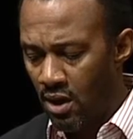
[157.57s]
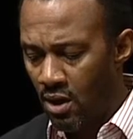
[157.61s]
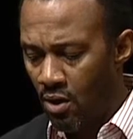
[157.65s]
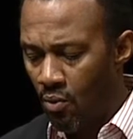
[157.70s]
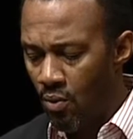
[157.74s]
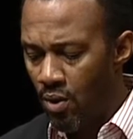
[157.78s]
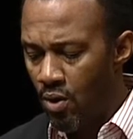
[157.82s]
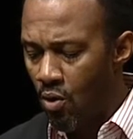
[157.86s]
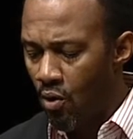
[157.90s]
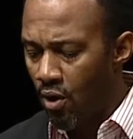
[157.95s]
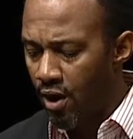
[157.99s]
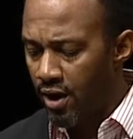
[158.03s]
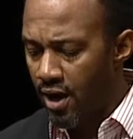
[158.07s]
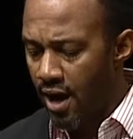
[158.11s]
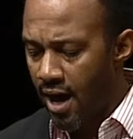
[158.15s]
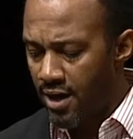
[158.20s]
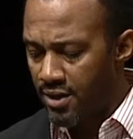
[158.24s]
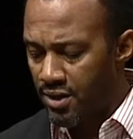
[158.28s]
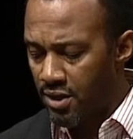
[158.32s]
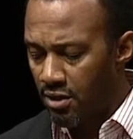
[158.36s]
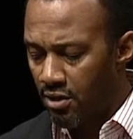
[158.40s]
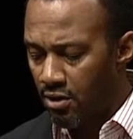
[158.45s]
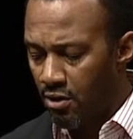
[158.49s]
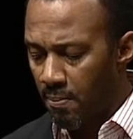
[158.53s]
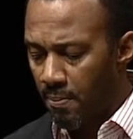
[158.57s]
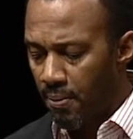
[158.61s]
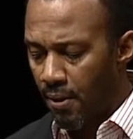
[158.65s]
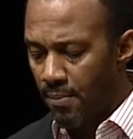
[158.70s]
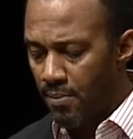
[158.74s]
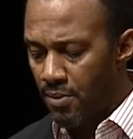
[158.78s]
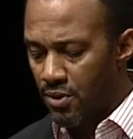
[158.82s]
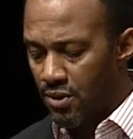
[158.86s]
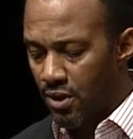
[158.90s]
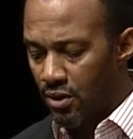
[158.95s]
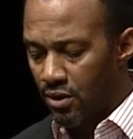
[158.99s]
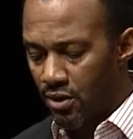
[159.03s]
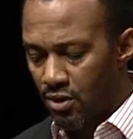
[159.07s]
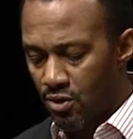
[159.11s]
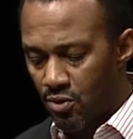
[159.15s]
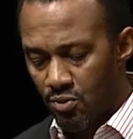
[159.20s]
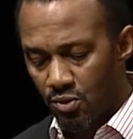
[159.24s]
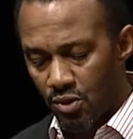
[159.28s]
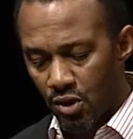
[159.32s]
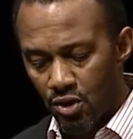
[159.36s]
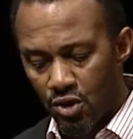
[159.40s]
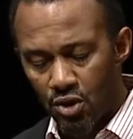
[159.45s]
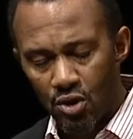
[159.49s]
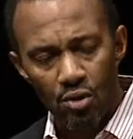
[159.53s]
We organized under the premise that this
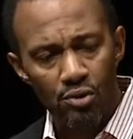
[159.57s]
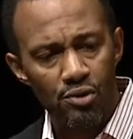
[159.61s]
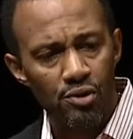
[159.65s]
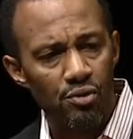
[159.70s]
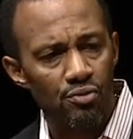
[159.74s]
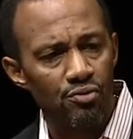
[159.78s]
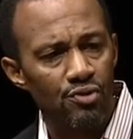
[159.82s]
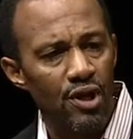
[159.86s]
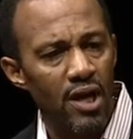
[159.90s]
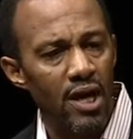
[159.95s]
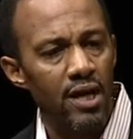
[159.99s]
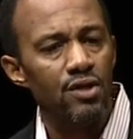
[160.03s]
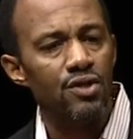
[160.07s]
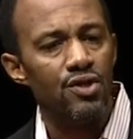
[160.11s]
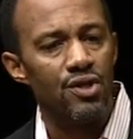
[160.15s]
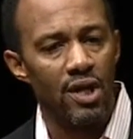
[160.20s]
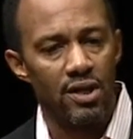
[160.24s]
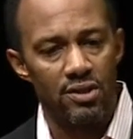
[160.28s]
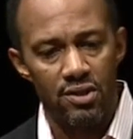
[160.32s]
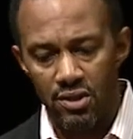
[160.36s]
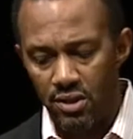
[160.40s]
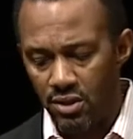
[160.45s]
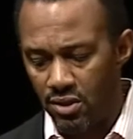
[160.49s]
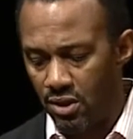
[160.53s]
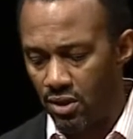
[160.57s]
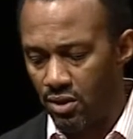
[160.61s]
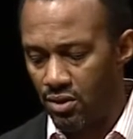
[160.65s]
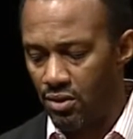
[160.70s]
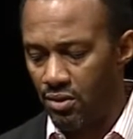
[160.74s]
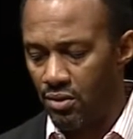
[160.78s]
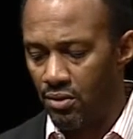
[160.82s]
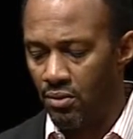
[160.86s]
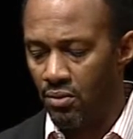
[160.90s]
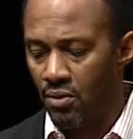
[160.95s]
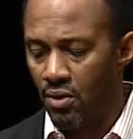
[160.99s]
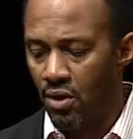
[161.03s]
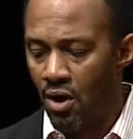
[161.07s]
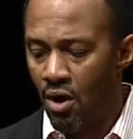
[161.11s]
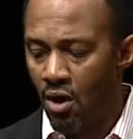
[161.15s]
was a social injustice issue